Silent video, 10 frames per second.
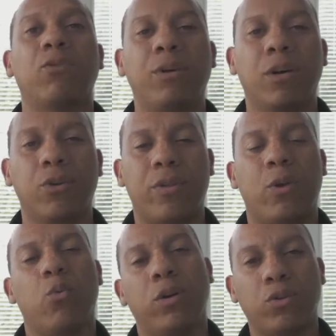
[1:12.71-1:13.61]
to be under
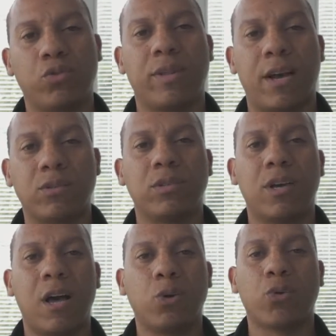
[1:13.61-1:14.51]
that
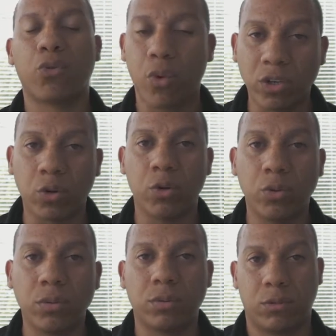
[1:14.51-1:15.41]
$100,000
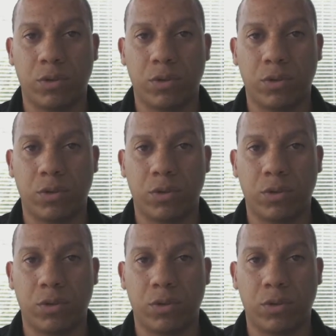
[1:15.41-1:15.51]
threshold.